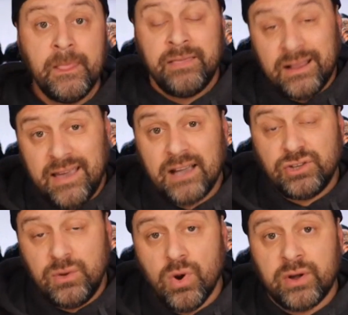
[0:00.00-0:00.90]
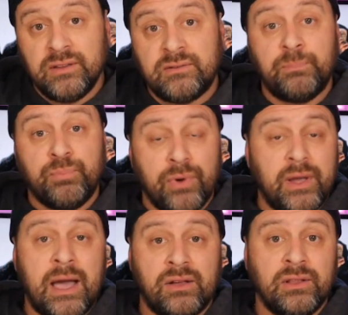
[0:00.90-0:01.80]
That's actually working to bring
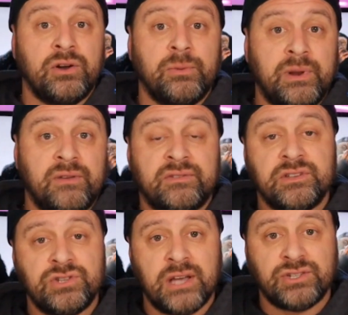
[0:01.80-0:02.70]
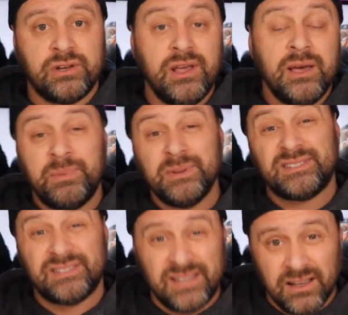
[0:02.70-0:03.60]
out a little bit of this congestion, but
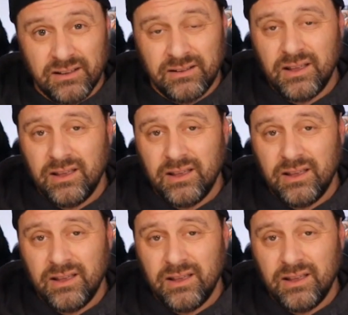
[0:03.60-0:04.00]
still,